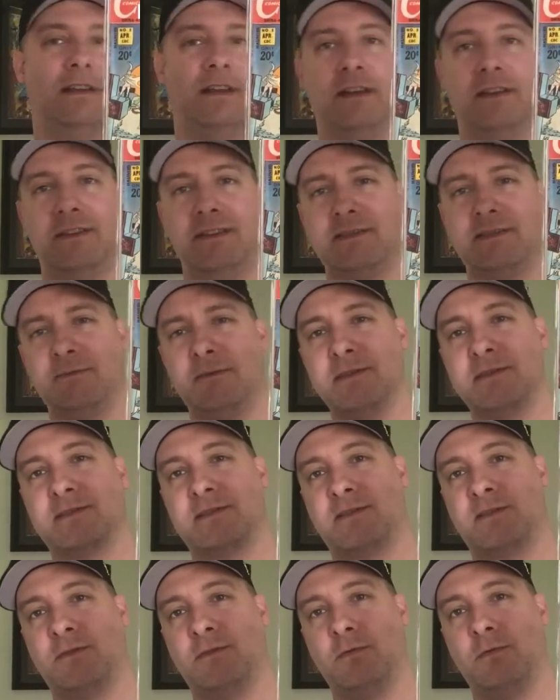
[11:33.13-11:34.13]
This one's
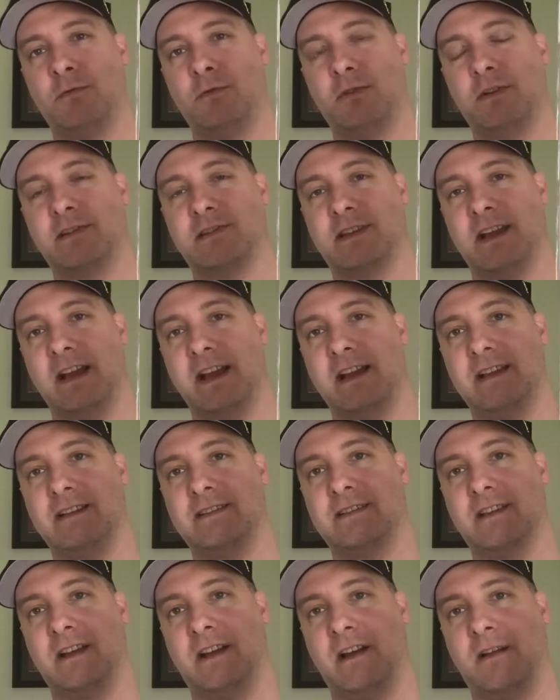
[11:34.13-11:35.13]
cool because it
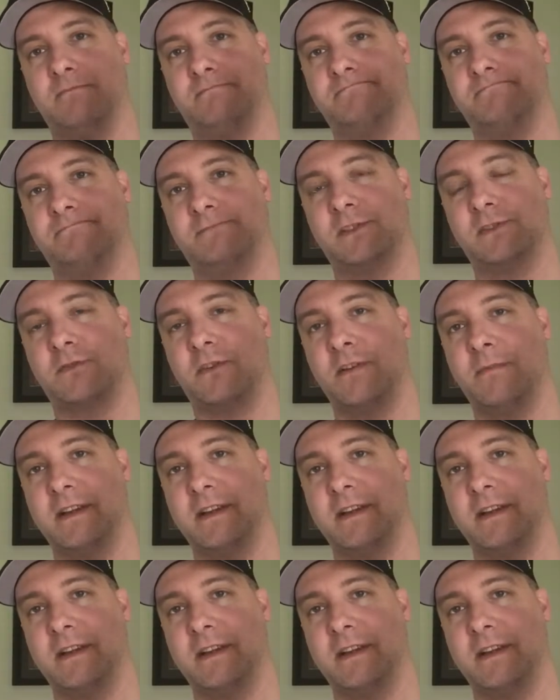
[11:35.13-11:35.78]
has story